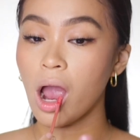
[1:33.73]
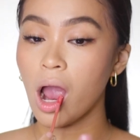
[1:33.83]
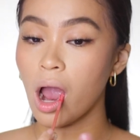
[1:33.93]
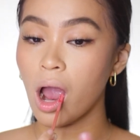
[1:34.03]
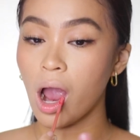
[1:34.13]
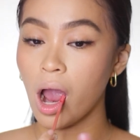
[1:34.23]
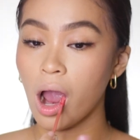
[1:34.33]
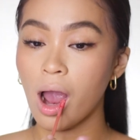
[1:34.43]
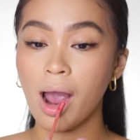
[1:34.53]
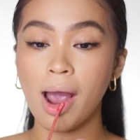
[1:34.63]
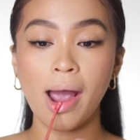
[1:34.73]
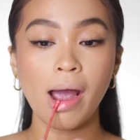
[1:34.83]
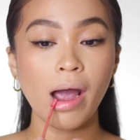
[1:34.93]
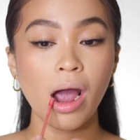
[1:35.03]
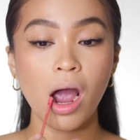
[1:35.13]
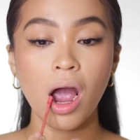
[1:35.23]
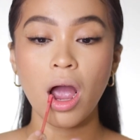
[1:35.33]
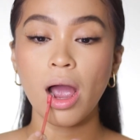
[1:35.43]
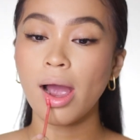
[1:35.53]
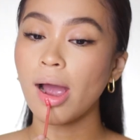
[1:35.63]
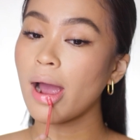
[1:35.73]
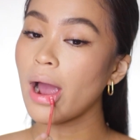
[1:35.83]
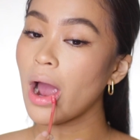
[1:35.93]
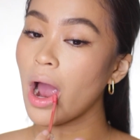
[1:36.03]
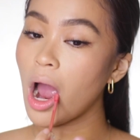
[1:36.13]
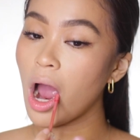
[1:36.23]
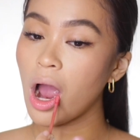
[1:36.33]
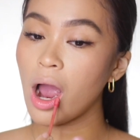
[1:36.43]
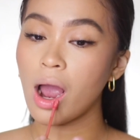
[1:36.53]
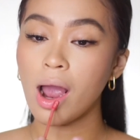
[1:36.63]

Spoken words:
So this is their Tinta matte lip tint,